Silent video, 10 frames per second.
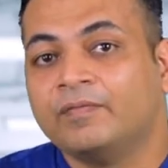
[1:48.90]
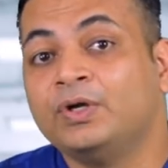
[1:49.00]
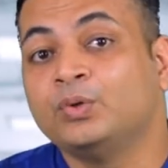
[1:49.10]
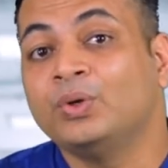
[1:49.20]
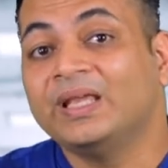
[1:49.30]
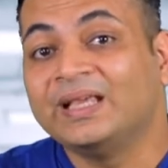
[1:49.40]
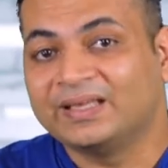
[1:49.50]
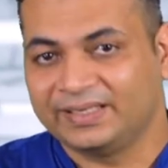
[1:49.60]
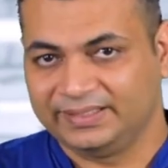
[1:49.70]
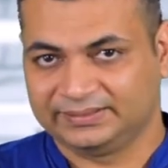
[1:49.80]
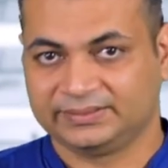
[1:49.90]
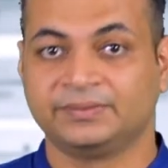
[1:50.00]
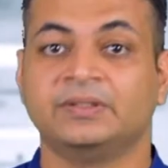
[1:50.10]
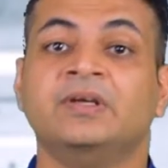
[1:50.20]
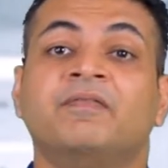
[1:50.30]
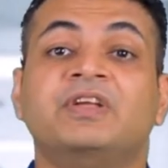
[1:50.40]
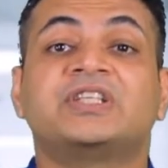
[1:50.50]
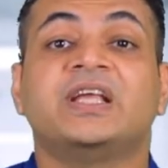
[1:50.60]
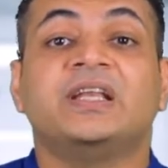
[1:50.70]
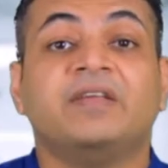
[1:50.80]
level to increase,
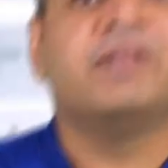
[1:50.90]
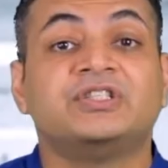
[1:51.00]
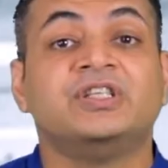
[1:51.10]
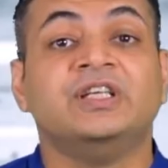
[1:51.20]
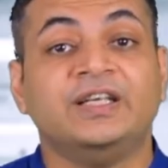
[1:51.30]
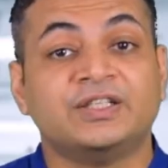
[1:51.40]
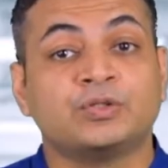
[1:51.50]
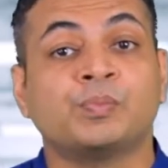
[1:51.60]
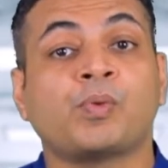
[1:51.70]
which can eventually lead to